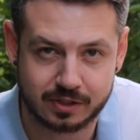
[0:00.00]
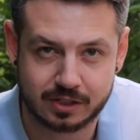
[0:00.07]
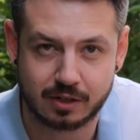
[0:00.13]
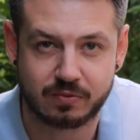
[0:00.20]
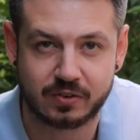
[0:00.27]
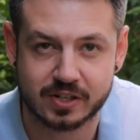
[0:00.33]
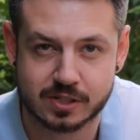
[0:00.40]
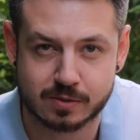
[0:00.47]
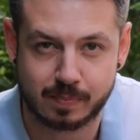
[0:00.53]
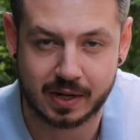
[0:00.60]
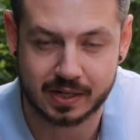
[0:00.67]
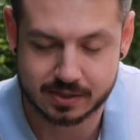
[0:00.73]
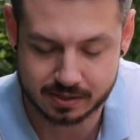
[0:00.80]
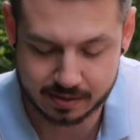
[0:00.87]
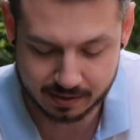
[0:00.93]
different
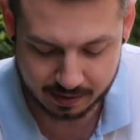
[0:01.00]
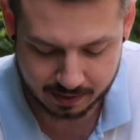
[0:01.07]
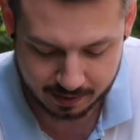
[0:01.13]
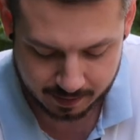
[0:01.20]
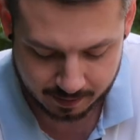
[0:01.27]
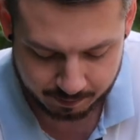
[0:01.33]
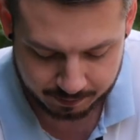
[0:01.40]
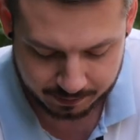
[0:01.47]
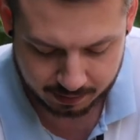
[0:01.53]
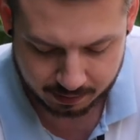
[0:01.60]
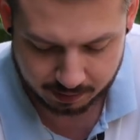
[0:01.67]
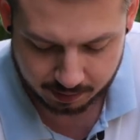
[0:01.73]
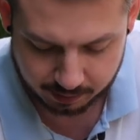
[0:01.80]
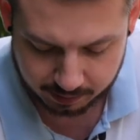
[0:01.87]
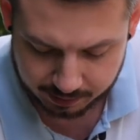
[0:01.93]
spots
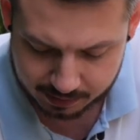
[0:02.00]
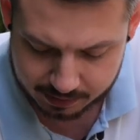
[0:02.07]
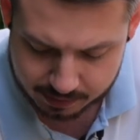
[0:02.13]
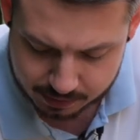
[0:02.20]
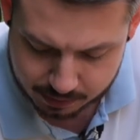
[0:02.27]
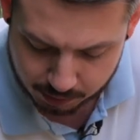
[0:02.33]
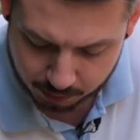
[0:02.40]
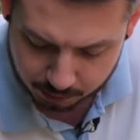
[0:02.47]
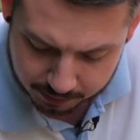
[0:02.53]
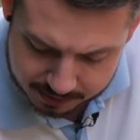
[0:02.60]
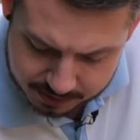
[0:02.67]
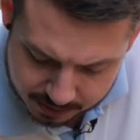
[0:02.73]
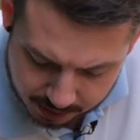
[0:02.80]
right so let's